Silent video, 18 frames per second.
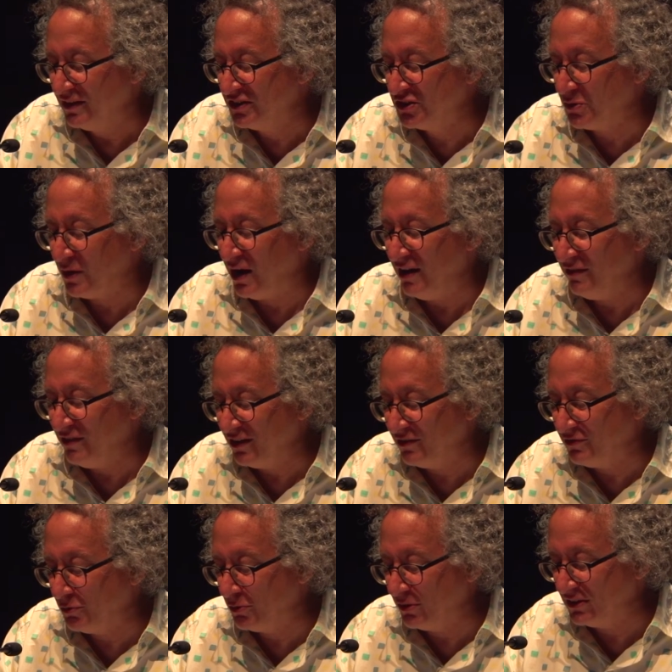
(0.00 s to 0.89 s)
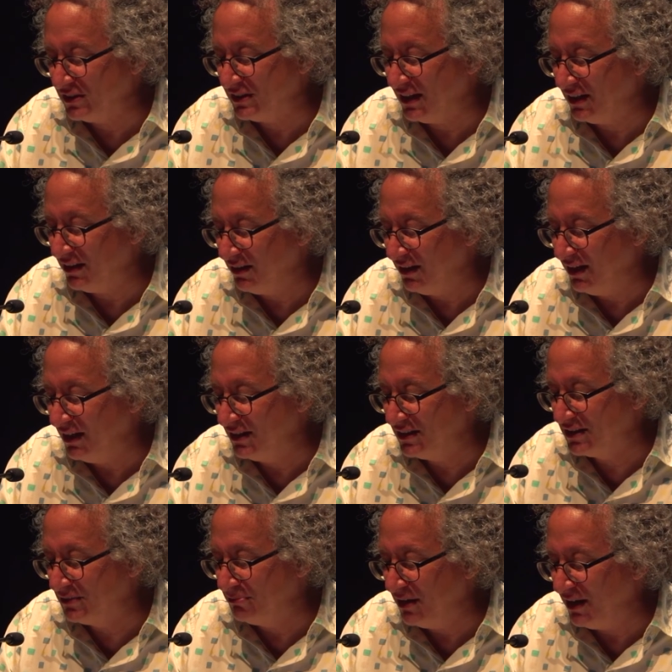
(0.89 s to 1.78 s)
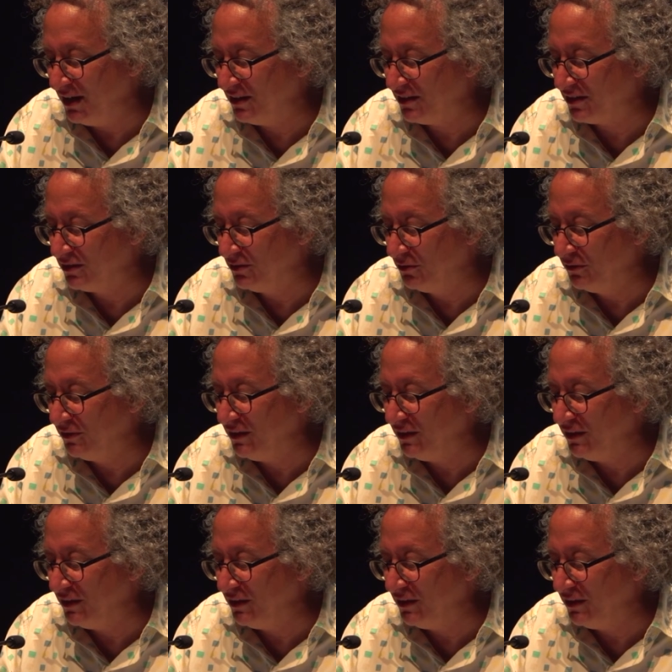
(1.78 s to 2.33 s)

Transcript: driving force that leads me through